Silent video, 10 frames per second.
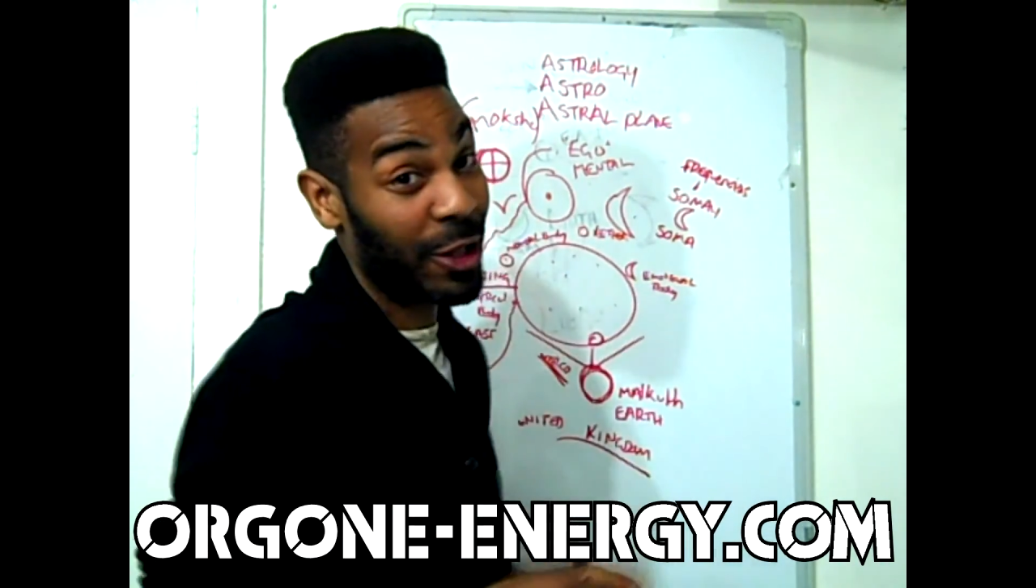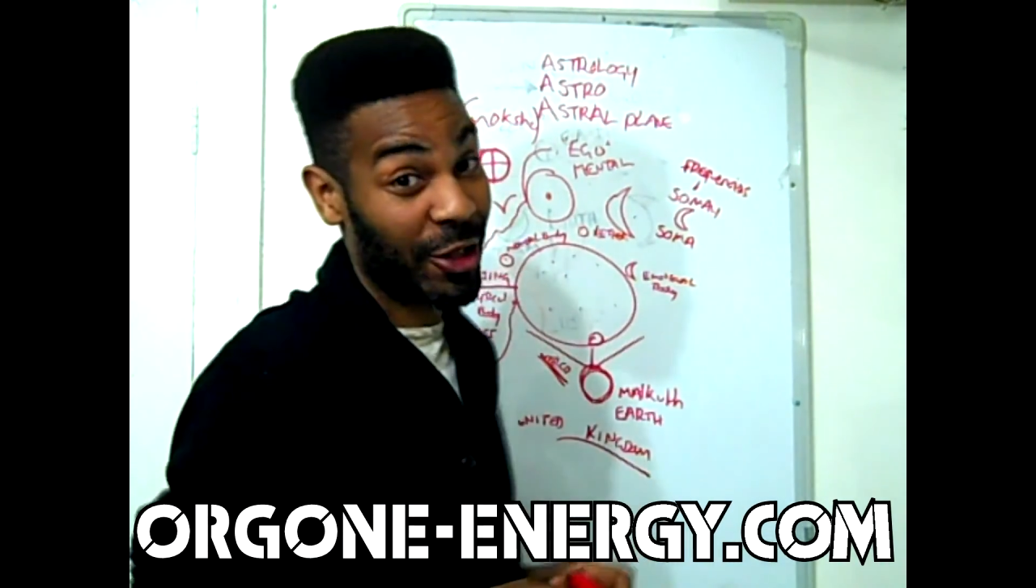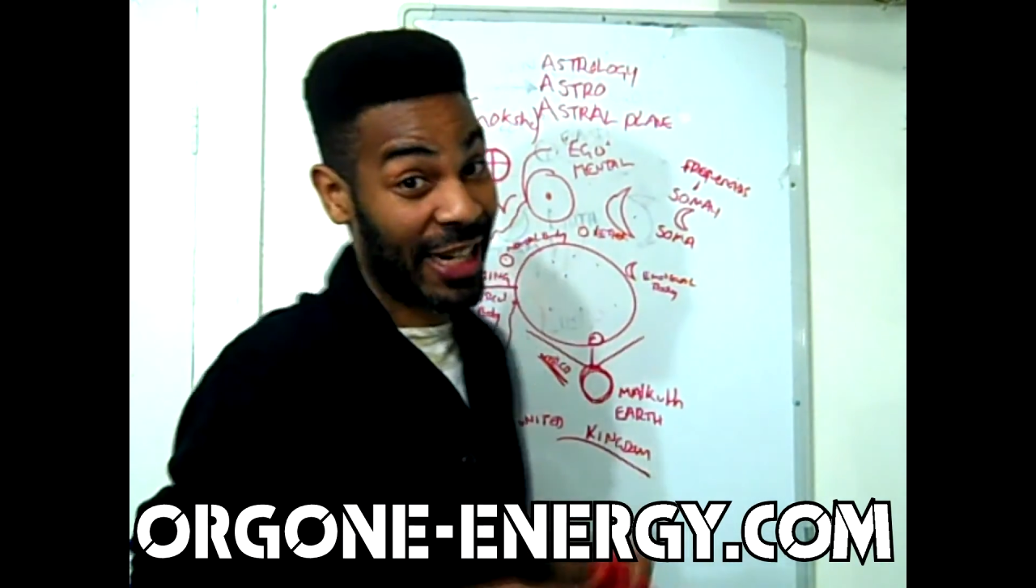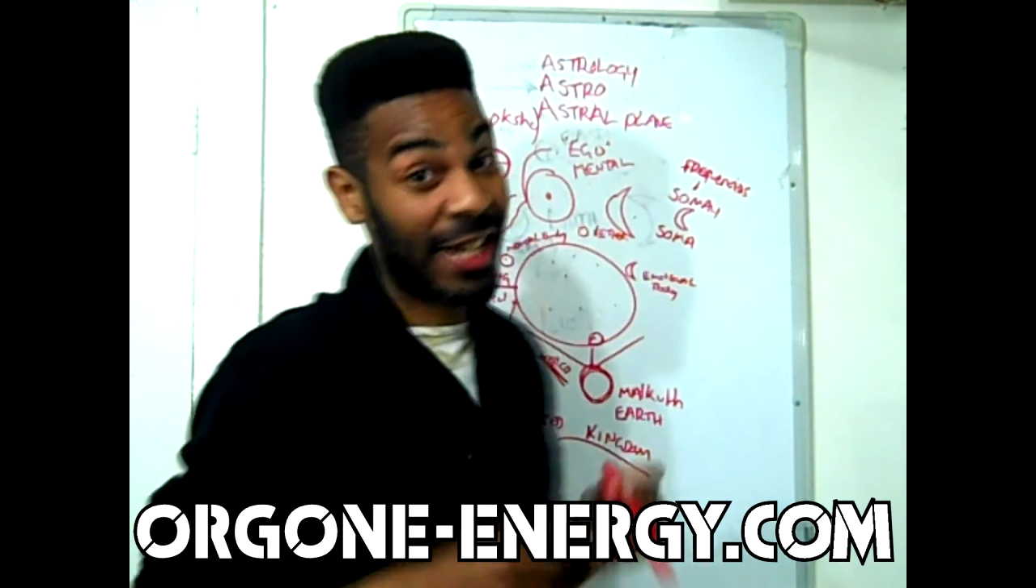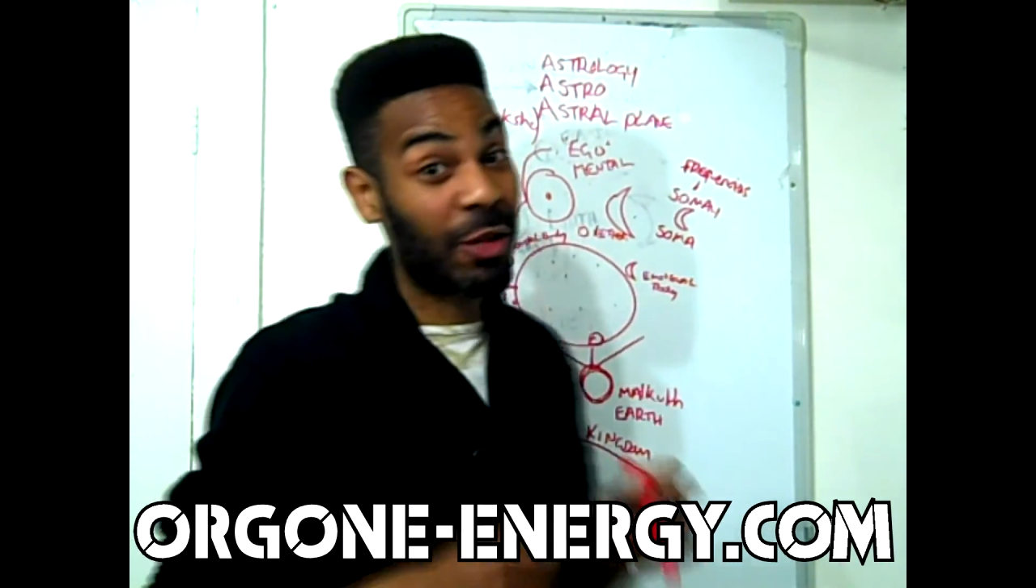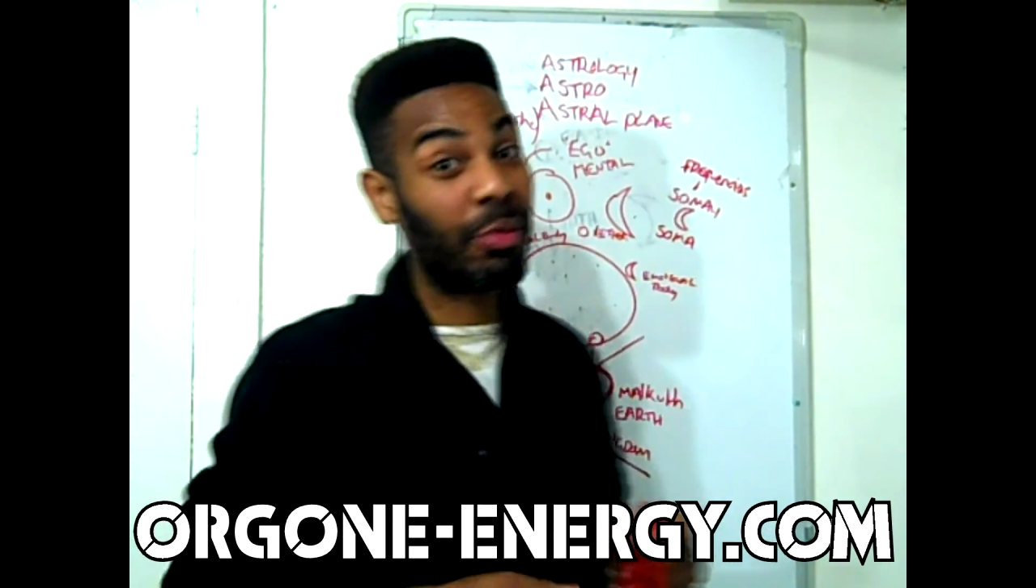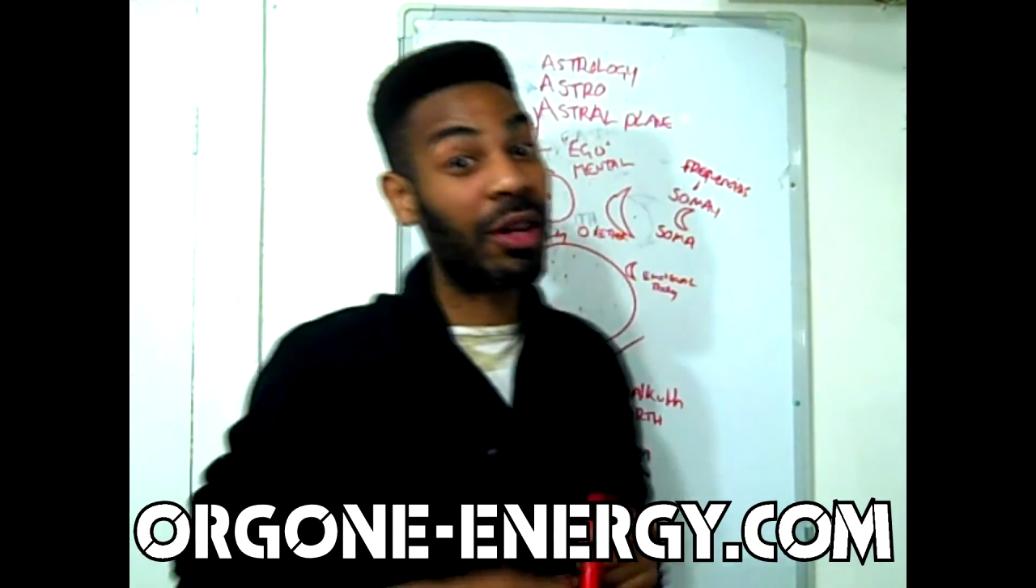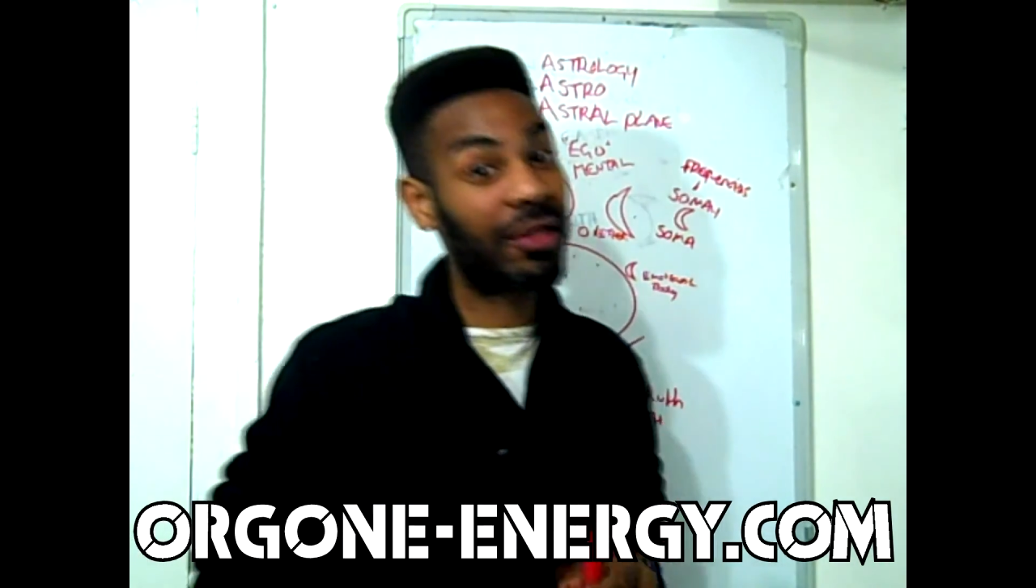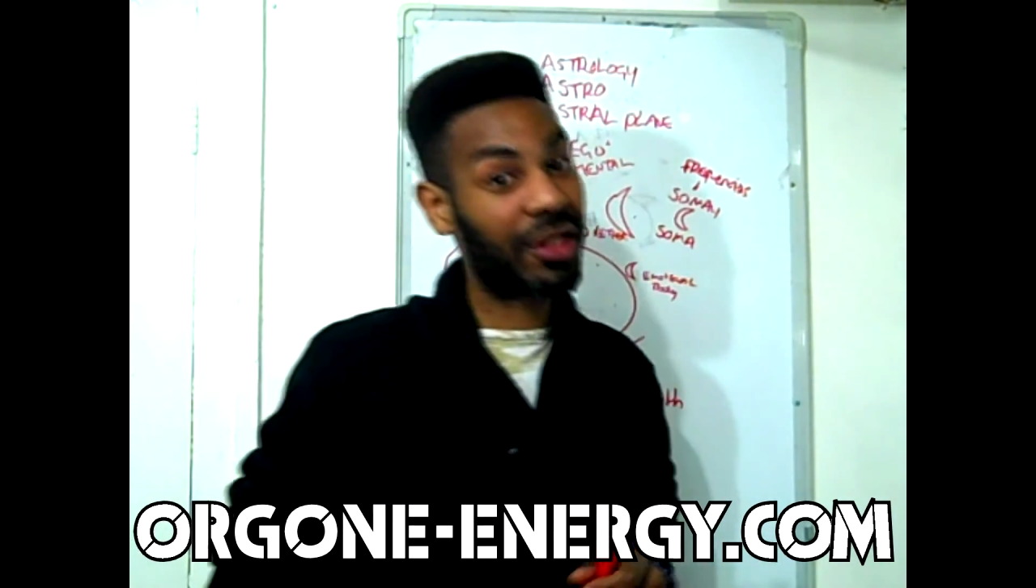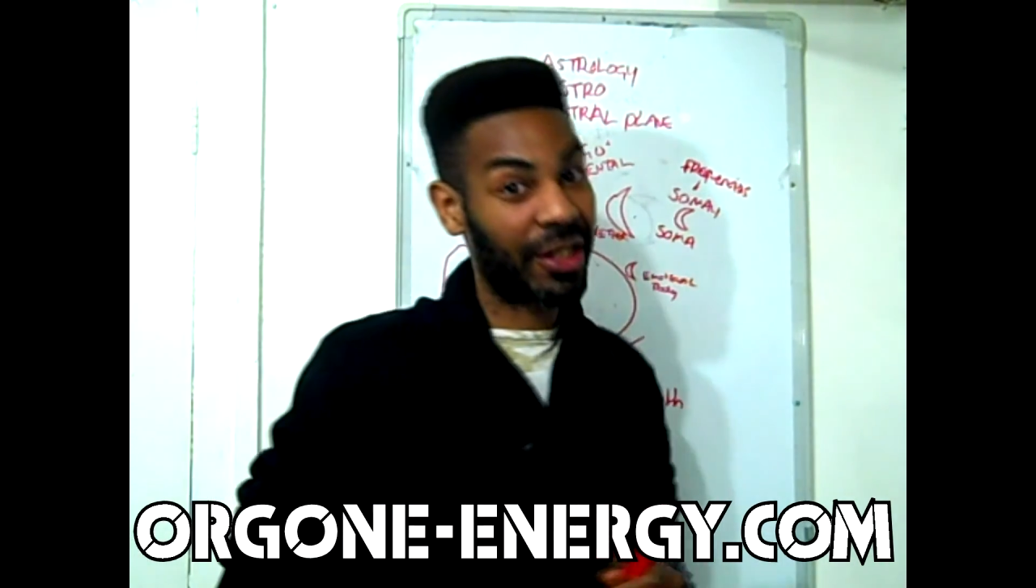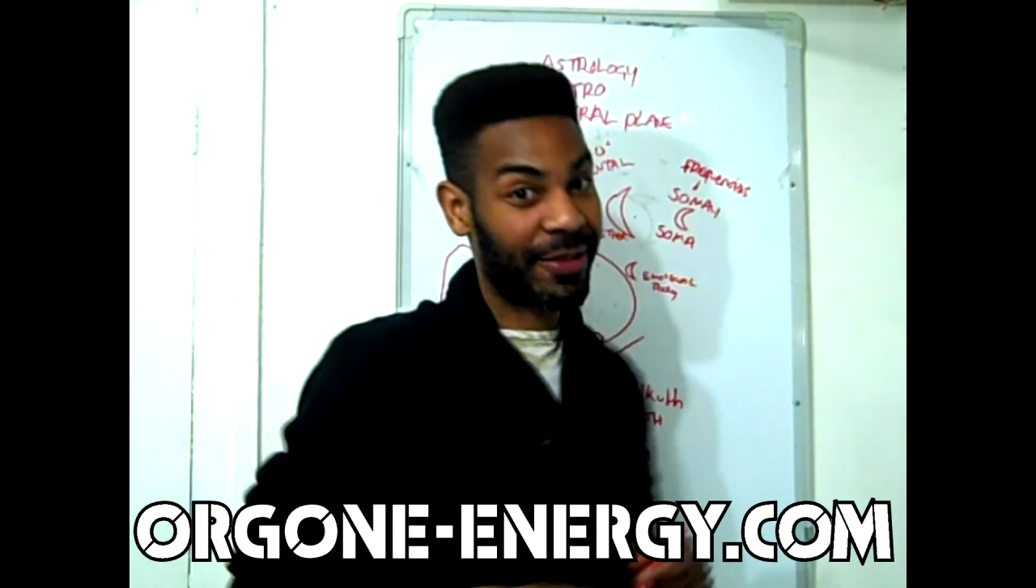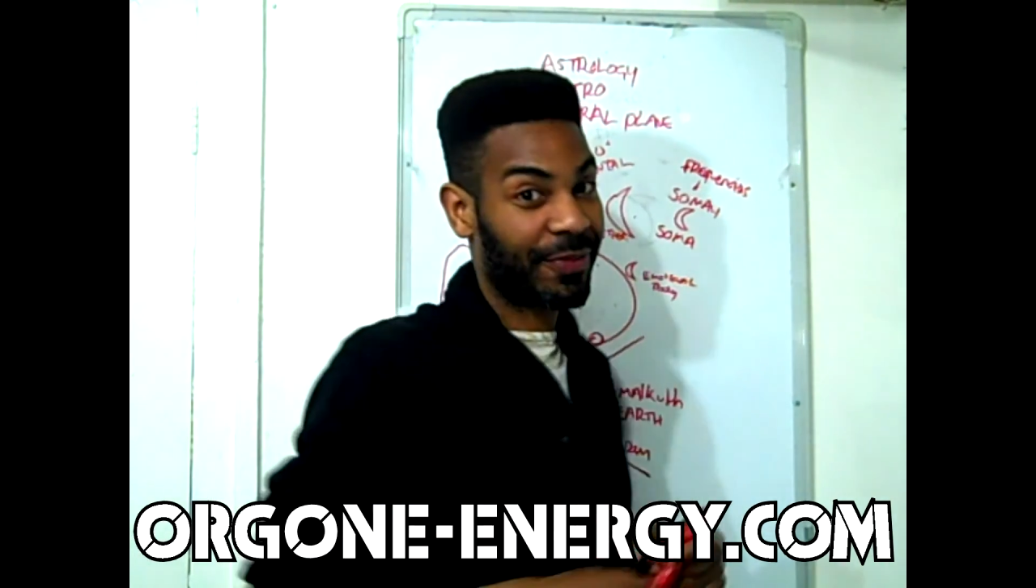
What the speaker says: on in your birth chart